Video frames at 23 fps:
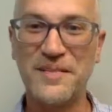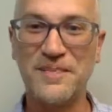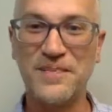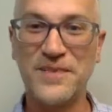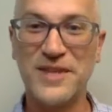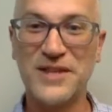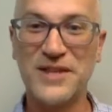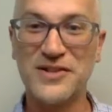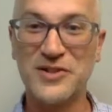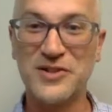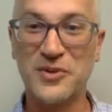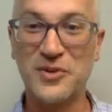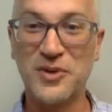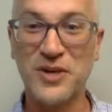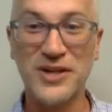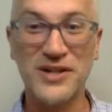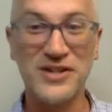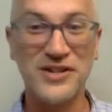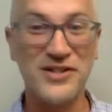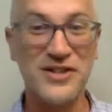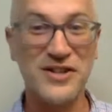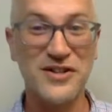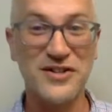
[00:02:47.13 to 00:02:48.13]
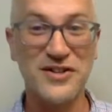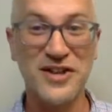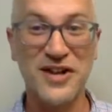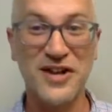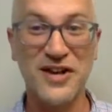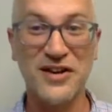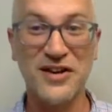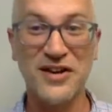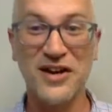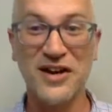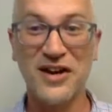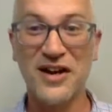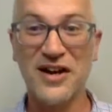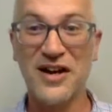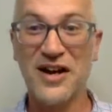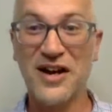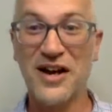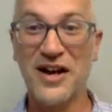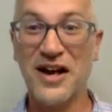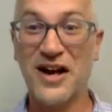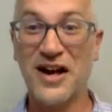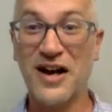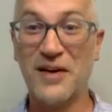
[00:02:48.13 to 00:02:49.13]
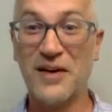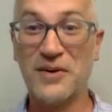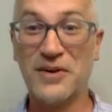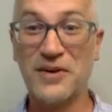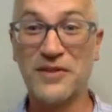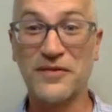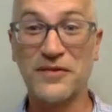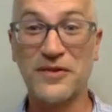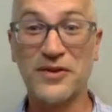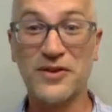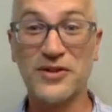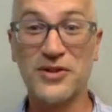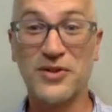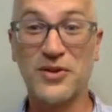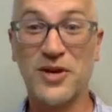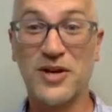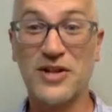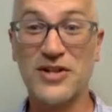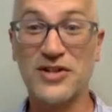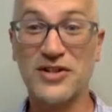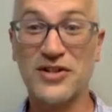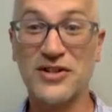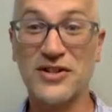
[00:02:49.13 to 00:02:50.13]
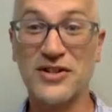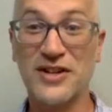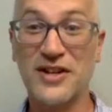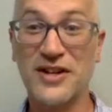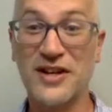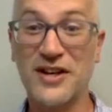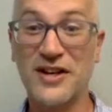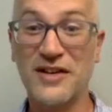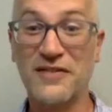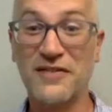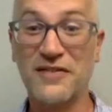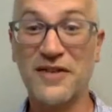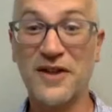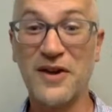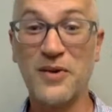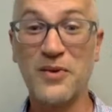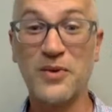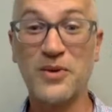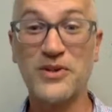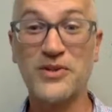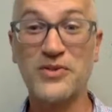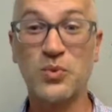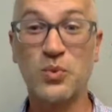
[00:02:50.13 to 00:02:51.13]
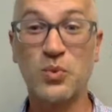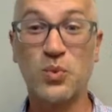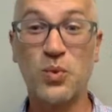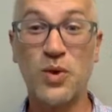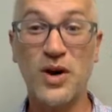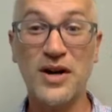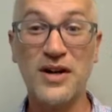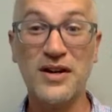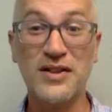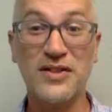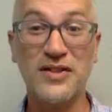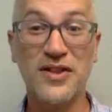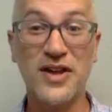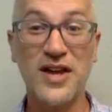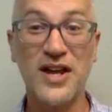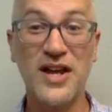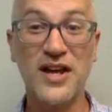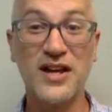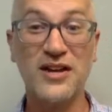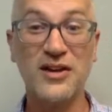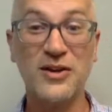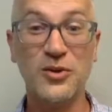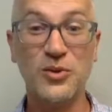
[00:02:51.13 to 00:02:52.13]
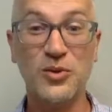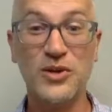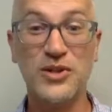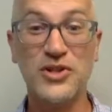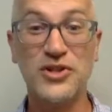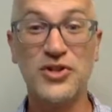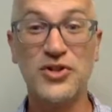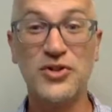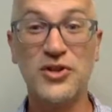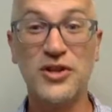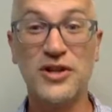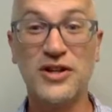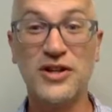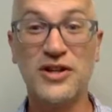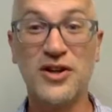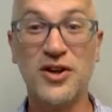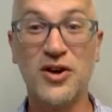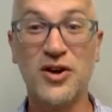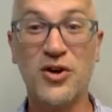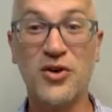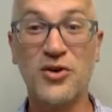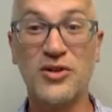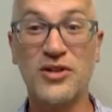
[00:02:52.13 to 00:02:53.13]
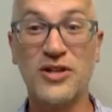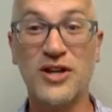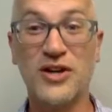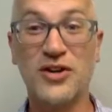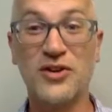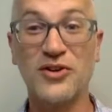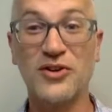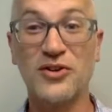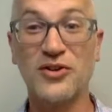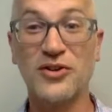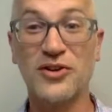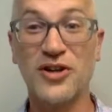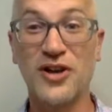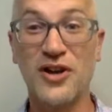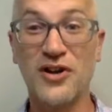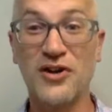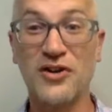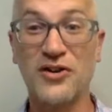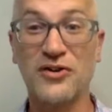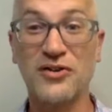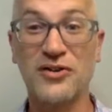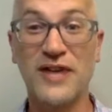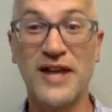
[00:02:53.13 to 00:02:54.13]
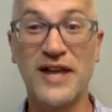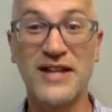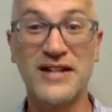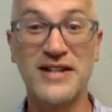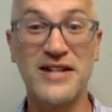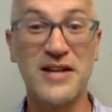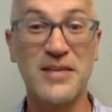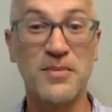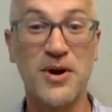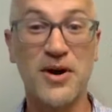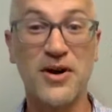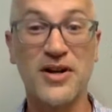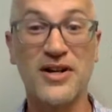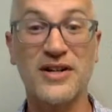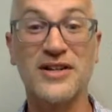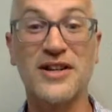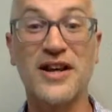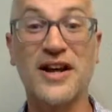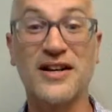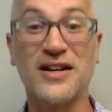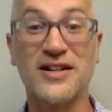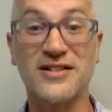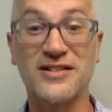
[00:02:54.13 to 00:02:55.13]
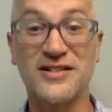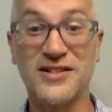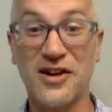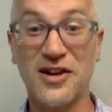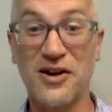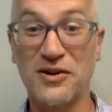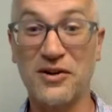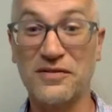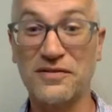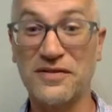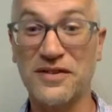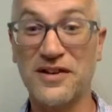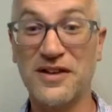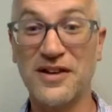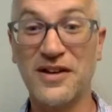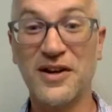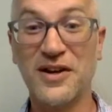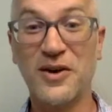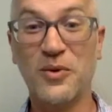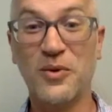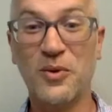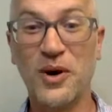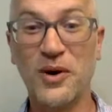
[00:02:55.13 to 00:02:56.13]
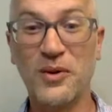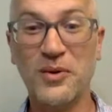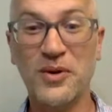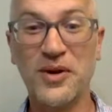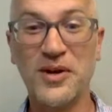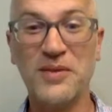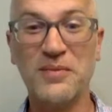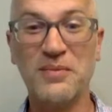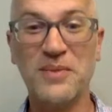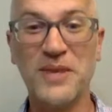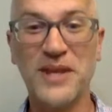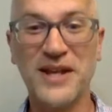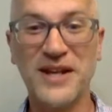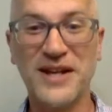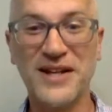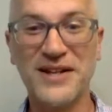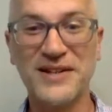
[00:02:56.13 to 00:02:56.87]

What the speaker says: So we're going to start there with the first question. If there was one thing you wish you could go tell your younger landscape architect self, what would it be?